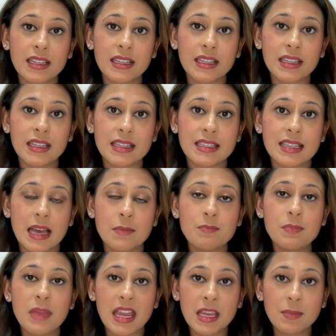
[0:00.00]
is that
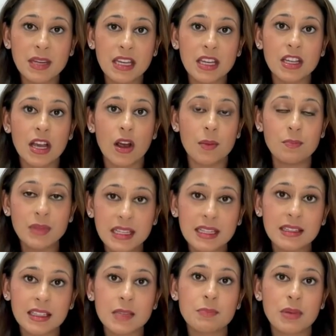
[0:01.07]
maybe
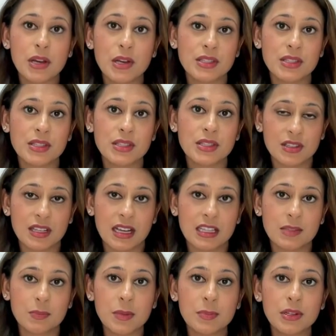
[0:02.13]
immediately post-exercise,
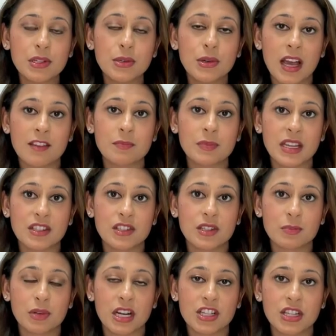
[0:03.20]
people who have major
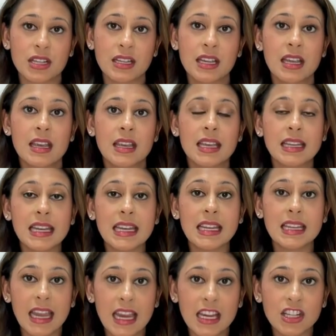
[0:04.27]
depression can
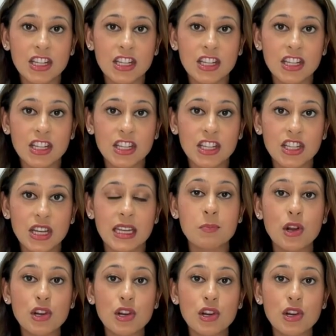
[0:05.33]
engage
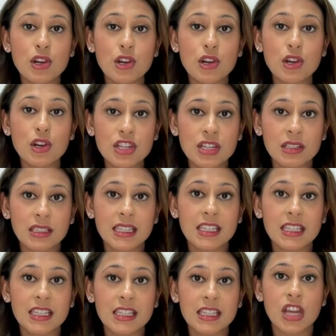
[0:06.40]
in emotionally
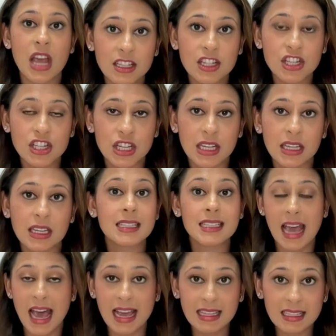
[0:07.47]
challenging
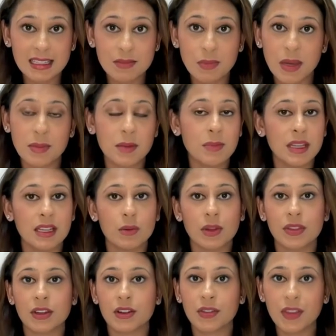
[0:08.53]
tasks, maybe meeting with
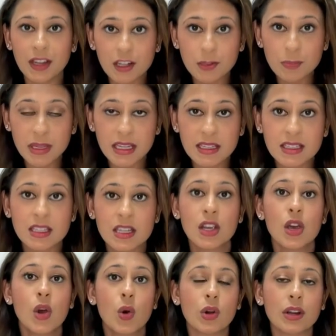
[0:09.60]
their therapist
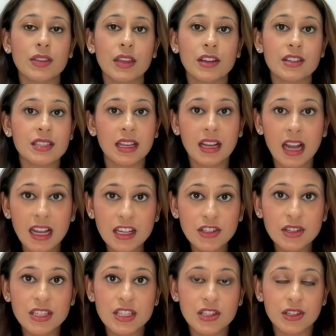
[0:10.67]
or their
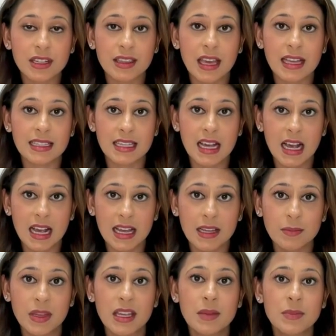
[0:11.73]
psychiatrist during that time,
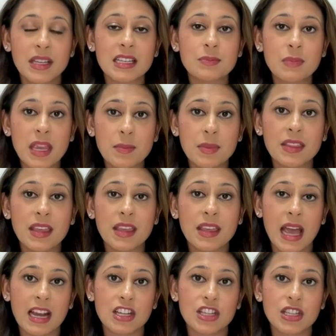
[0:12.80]
because maybe they would
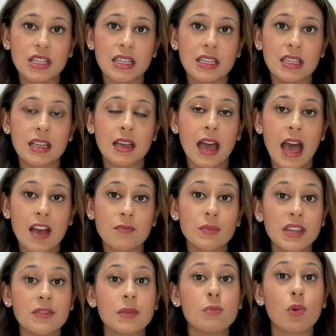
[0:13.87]
actually have
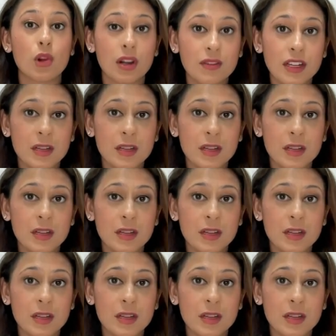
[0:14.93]
even more of an